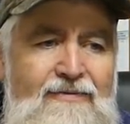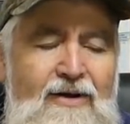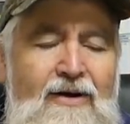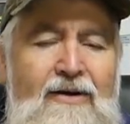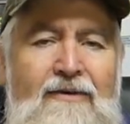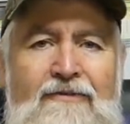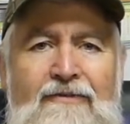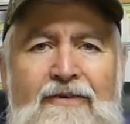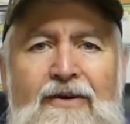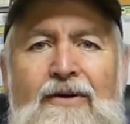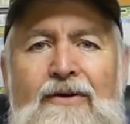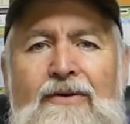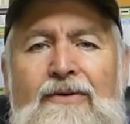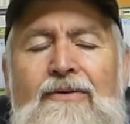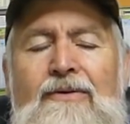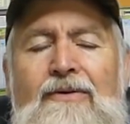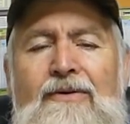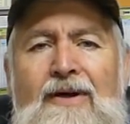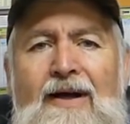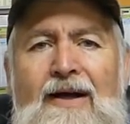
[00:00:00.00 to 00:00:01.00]
got a
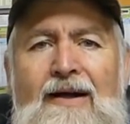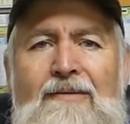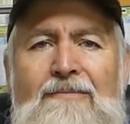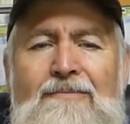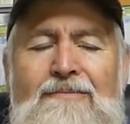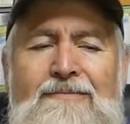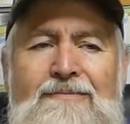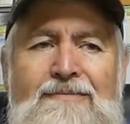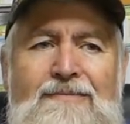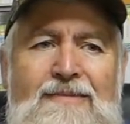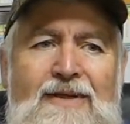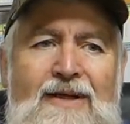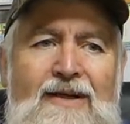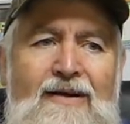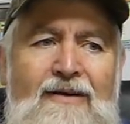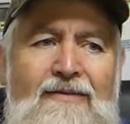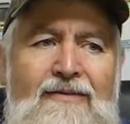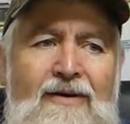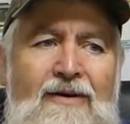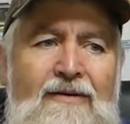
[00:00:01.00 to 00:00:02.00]
few.
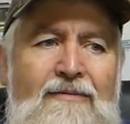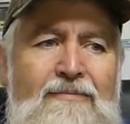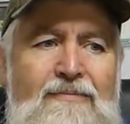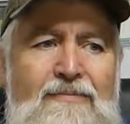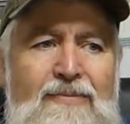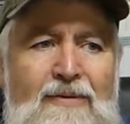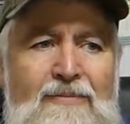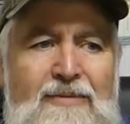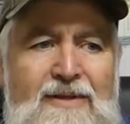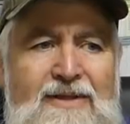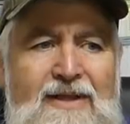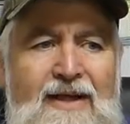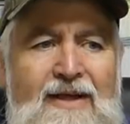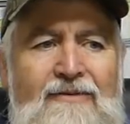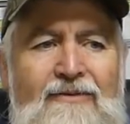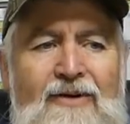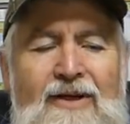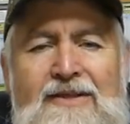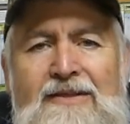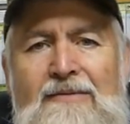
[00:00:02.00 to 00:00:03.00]
I've got probably
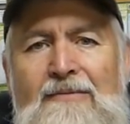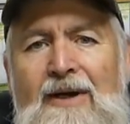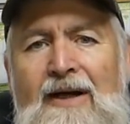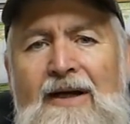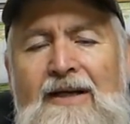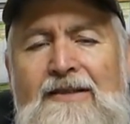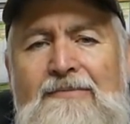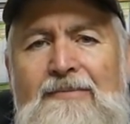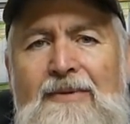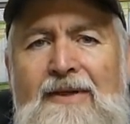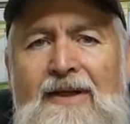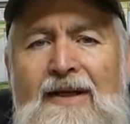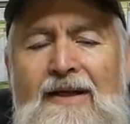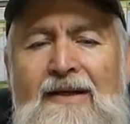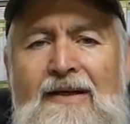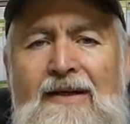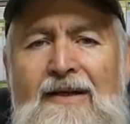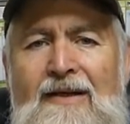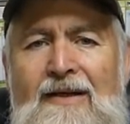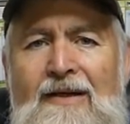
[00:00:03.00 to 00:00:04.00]
10 resumes, but
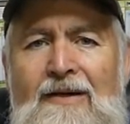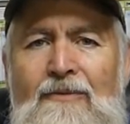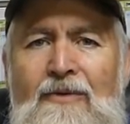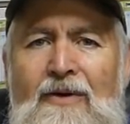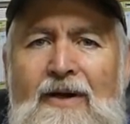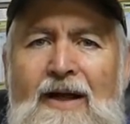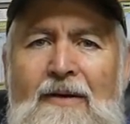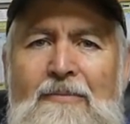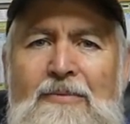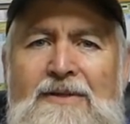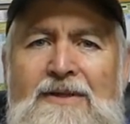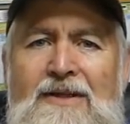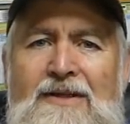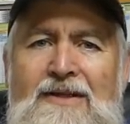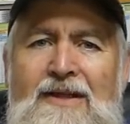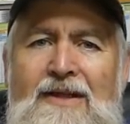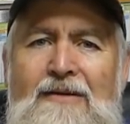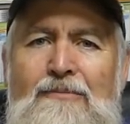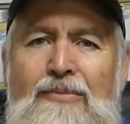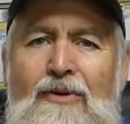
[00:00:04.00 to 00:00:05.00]
then what happens
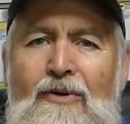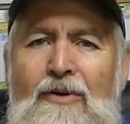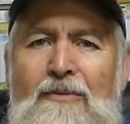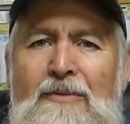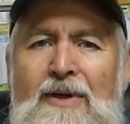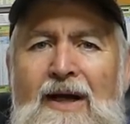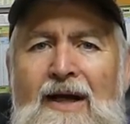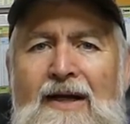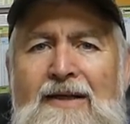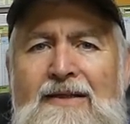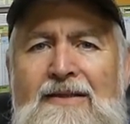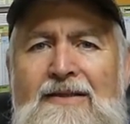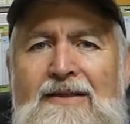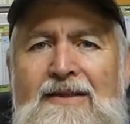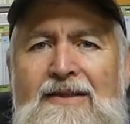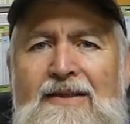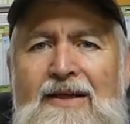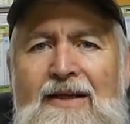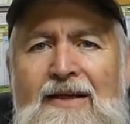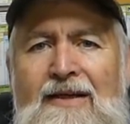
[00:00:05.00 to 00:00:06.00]
is the employment
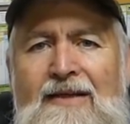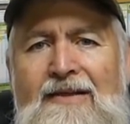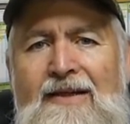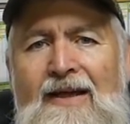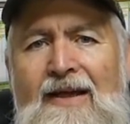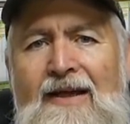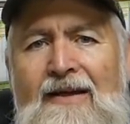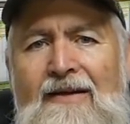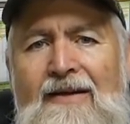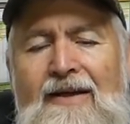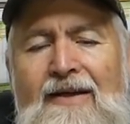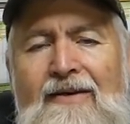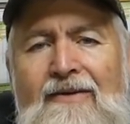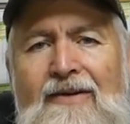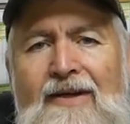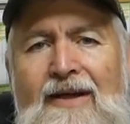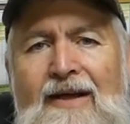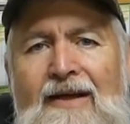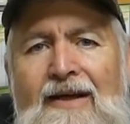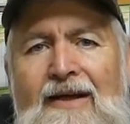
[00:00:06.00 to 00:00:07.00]
agencies get in town here,
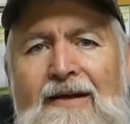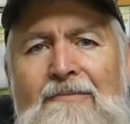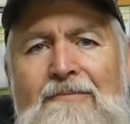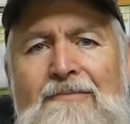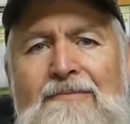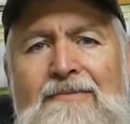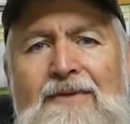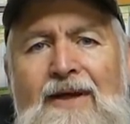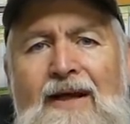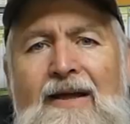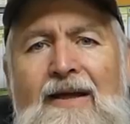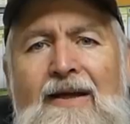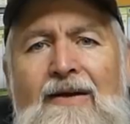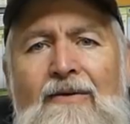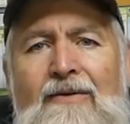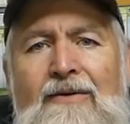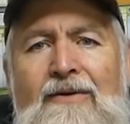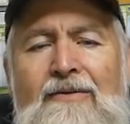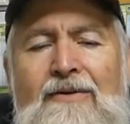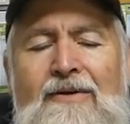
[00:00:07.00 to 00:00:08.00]
and they get
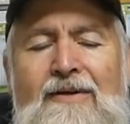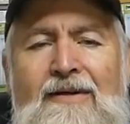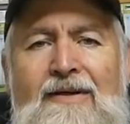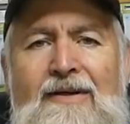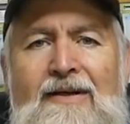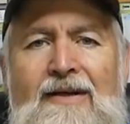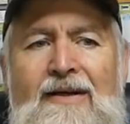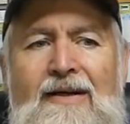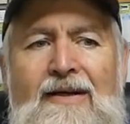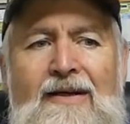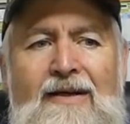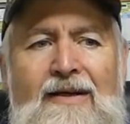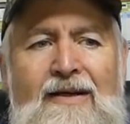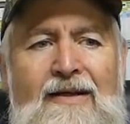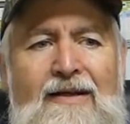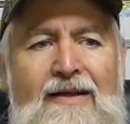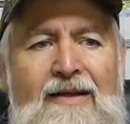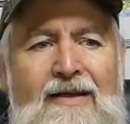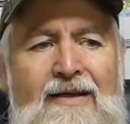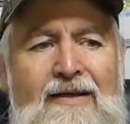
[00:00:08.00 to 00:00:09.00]
onto it, and
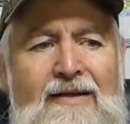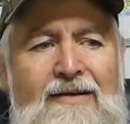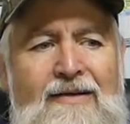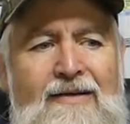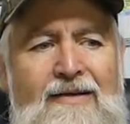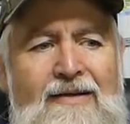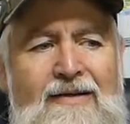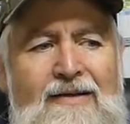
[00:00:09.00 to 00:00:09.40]
then